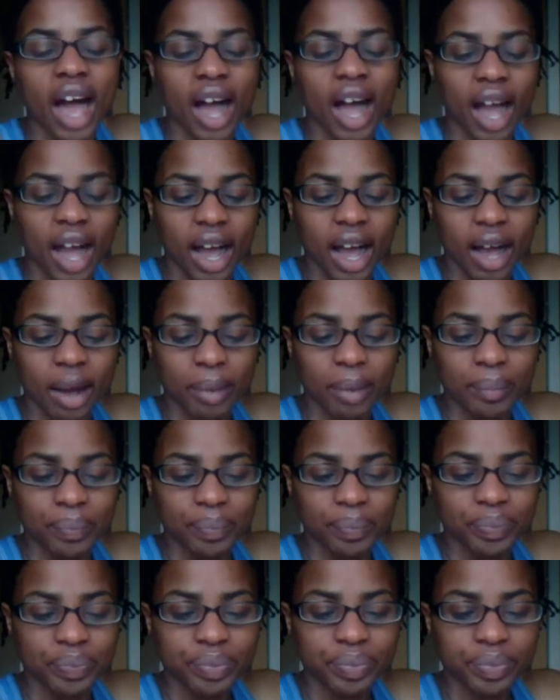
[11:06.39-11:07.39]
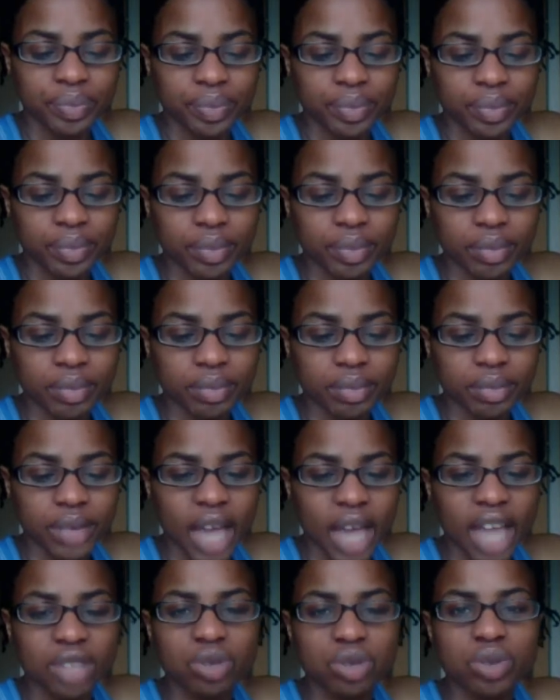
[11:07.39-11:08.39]

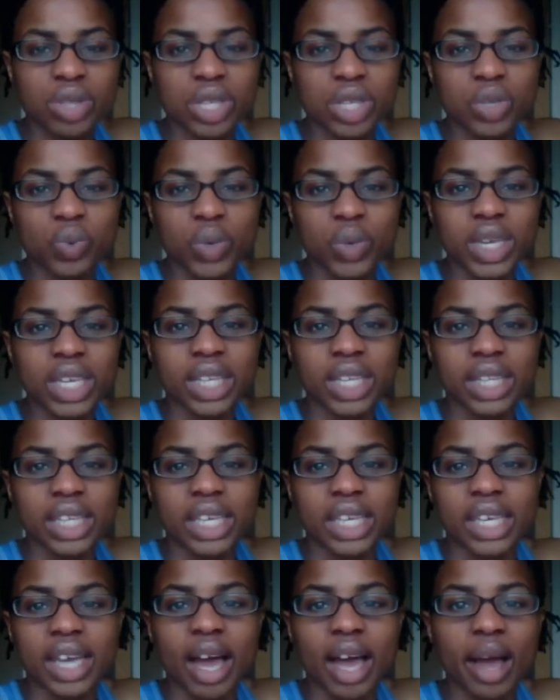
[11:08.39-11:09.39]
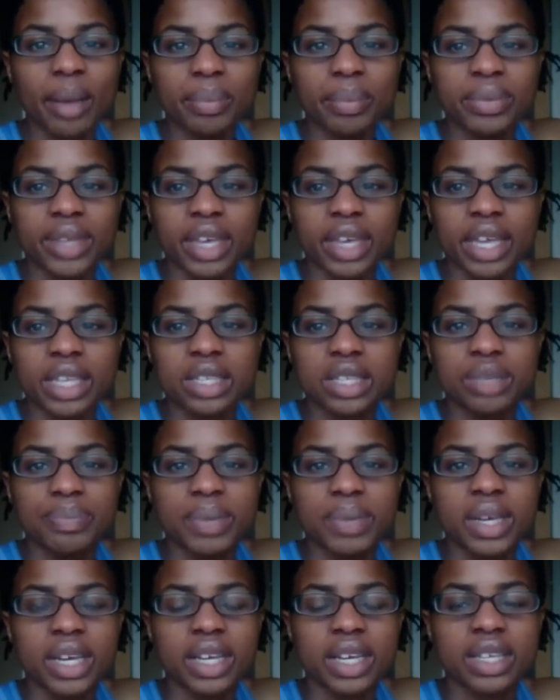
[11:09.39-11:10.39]
I do these weekly updates
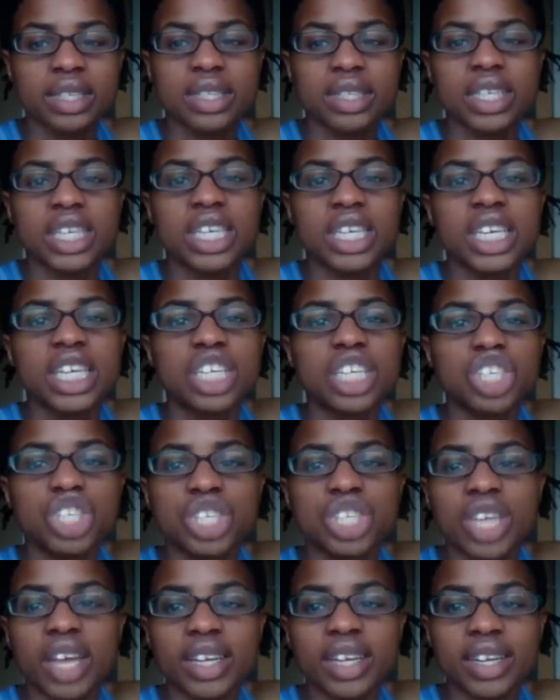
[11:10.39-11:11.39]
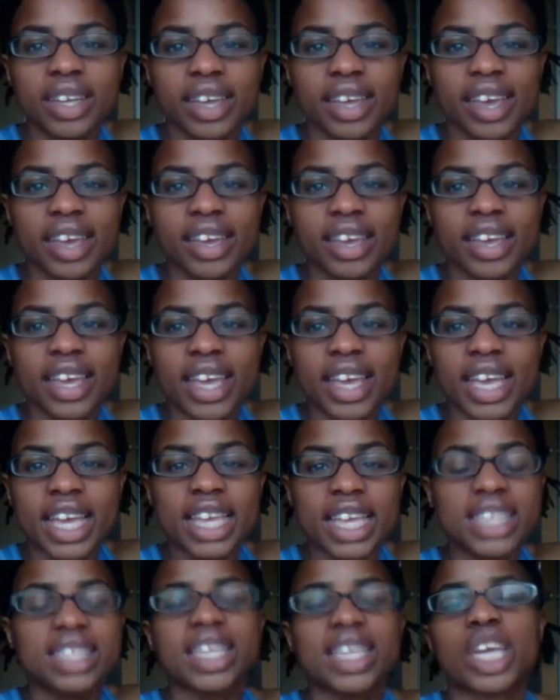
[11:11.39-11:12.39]
because each Sunday
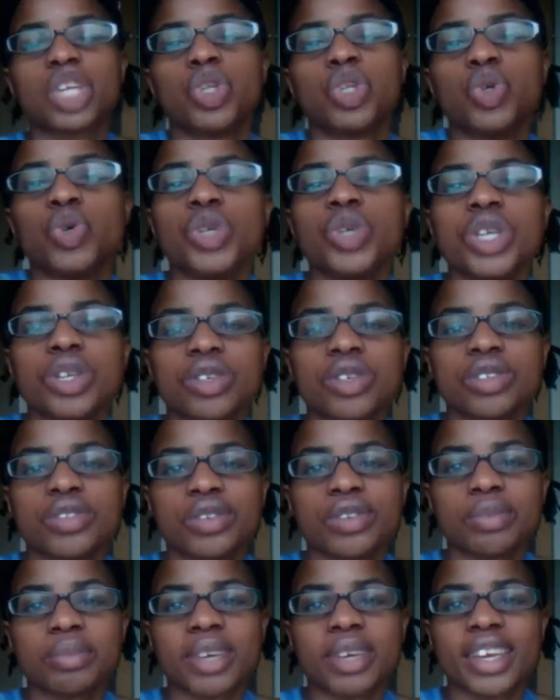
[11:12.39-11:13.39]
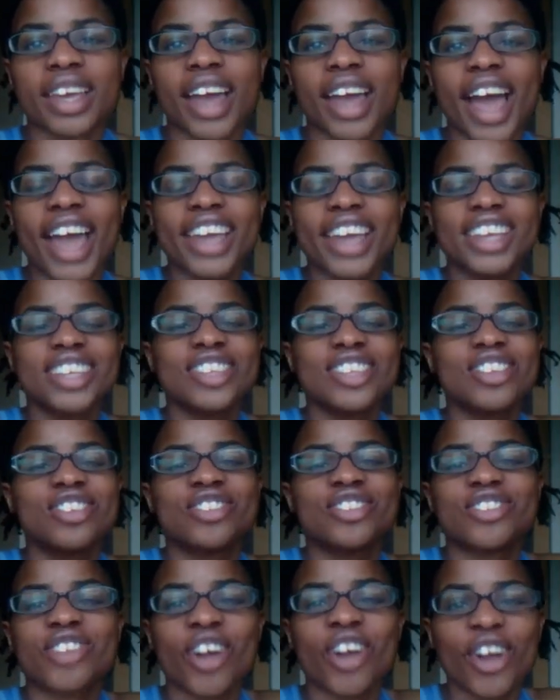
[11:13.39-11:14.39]
is like New Year's for me. I can
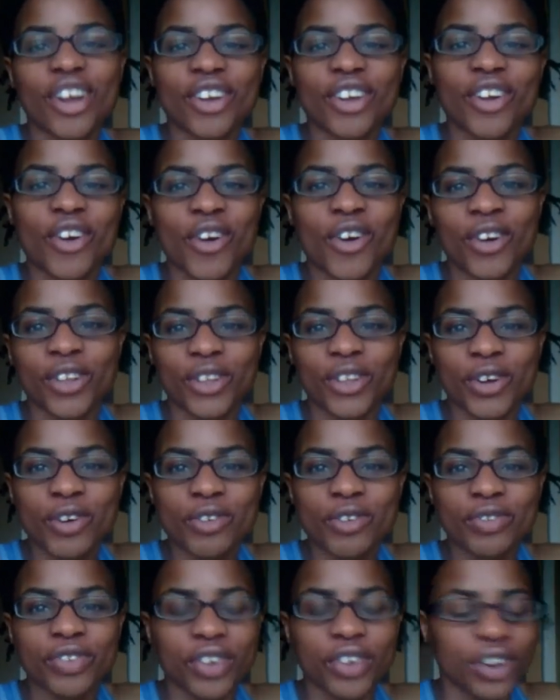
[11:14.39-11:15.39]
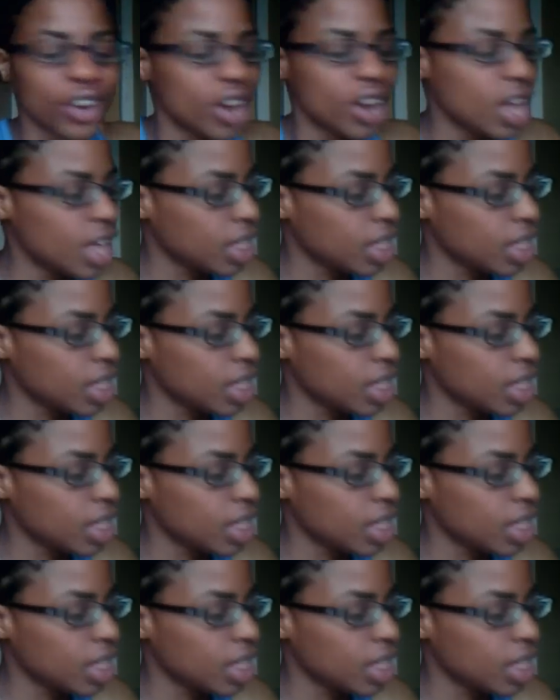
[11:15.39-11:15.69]
start all over.